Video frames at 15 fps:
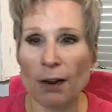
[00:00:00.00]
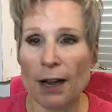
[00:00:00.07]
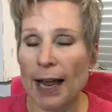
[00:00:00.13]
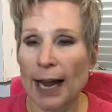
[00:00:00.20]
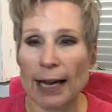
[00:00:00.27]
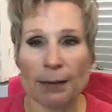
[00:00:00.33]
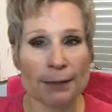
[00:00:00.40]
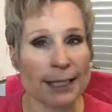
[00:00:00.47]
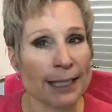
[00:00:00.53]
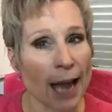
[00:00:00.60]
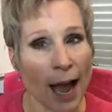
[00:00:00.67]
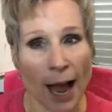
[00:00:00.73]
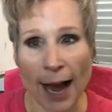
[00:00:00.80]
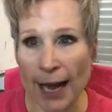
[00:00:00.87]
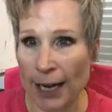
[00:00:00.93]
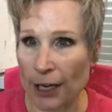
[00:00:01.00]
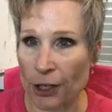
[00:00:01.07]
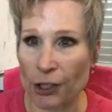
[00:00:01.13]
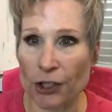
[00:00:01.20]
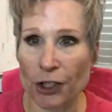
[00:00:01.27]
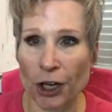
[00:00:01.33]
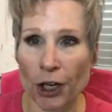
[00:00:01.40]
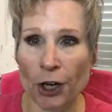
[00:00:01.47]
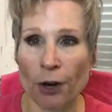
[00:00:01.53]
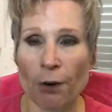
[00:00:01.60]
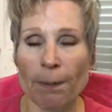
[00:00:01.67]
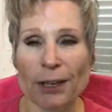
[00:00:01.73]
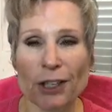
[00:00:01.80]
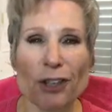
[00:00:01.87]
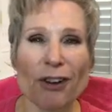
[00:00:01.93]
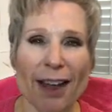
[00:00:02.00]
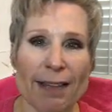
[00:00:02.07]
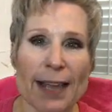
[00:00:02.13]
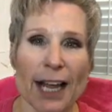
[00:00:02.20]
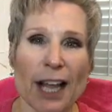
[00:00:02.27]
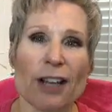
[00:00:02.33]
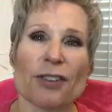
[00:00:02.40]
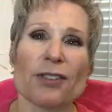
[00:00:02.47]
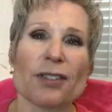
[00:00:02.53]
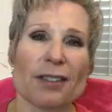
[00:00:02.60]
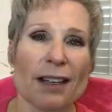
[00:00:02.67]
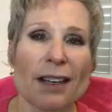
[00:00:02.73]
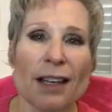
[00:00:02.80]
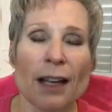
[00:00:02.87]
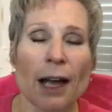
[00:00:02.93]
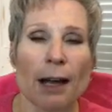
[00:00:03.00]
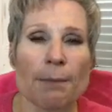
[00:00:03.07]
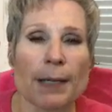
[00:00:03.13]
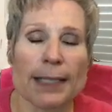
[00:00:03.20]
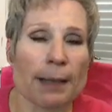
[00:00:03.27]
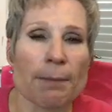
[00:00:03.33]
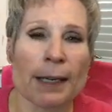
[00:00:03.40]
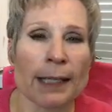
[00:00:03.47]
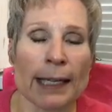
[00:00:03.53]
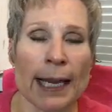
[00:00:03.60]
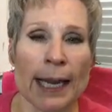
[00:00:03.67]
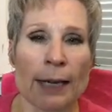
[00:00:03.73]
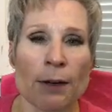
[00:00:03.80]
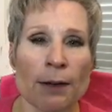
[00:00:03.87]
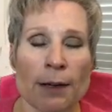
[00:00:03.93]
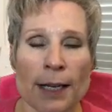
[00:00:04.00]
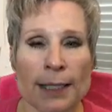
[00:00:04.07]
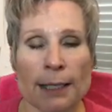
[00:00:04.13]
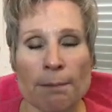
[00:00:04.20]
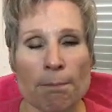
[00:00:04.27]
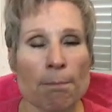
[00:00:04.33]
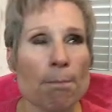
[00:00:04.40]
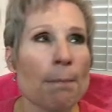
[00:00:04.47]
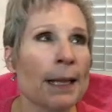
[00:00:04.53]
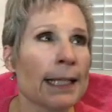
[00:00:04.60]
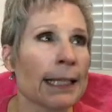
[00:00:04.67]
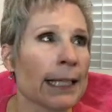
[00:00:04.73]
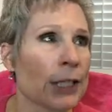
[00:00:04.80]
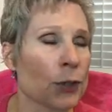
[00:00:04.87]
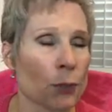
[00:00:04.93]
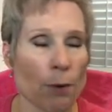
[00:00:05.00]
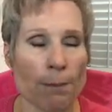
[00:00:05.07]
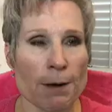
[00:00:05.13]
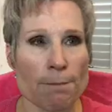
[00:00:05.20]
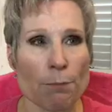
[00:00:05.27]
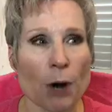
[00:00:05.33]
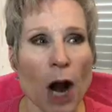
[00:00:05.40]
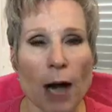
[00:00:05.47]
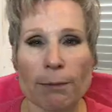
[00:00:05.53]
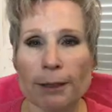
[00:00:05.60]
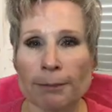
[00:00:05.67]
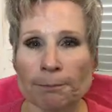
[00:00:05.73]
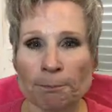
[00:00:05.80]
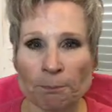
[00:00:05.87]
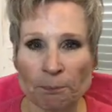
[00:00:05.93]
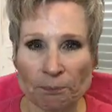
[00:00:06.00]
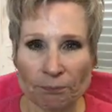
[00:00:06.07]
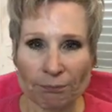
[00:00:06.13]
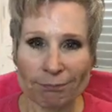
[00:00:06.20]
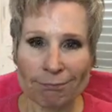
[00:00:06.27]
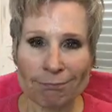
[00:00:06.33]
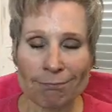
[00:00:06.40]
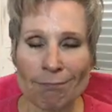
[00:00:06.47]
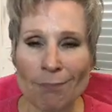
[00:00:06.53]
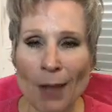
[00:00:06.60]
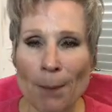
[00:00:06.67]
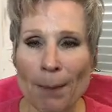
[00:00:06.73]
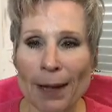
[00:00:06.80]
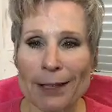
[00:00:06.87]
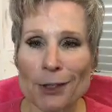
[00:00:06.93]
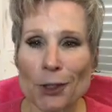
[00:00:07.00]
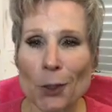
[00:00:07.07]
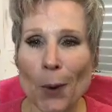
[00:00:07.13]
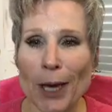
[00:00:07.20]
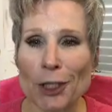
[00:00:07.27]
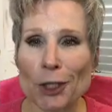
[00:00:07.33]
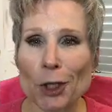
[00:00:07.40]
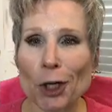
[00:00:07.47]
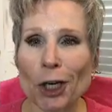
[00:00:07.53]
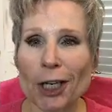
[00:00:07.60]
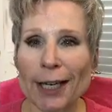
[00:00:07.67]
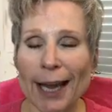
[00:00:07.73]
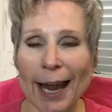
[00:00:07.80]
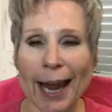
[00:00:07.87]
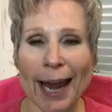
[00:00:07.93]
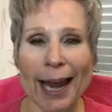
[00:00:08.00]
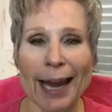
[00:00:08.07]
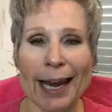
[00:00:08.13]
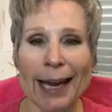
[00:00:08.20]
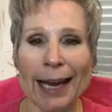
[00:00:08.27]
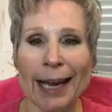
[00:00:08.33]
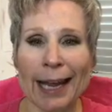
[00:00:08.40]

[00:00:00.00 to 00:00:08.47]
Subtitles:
I was tired too. But you know how that goes. It's a middle-aged woman problem. But so I took a